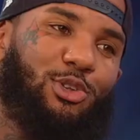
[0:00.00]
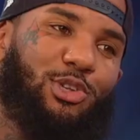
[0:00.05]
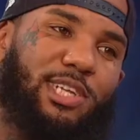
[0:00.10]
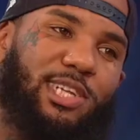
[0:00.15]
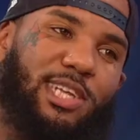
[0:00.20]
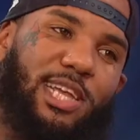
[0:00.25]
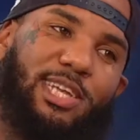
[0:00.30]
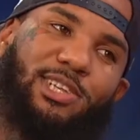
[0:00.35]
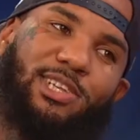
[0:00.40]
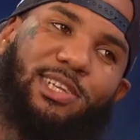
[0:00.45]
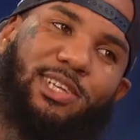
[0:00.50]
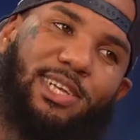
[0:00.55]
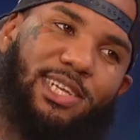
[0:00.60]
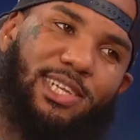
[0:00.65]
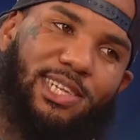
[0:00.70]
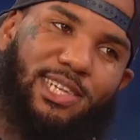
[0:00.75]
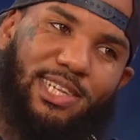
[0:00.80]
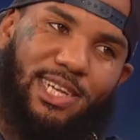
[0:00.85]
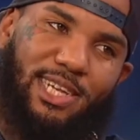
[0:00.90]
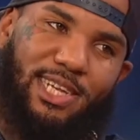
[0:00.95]
just,
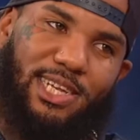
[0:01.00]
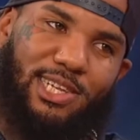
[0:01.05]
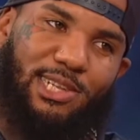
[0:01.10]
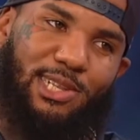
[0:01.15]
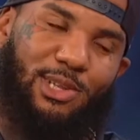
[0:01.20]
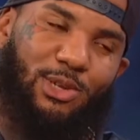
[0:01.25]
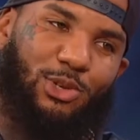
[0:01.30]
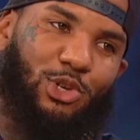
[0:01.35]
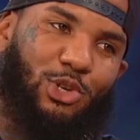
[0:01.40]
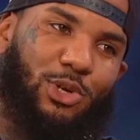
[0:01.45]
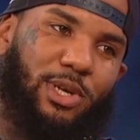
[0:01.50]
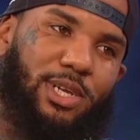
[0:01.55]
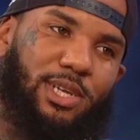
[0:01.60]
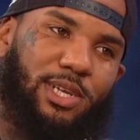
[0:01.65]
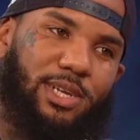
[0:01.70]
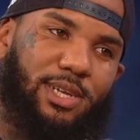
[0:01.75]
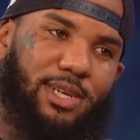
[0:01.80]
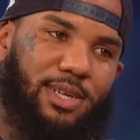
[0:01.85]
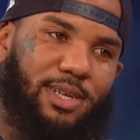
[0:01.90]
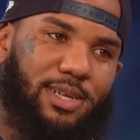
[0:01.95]
it gets a little
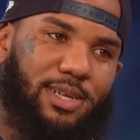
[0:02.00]
tricky.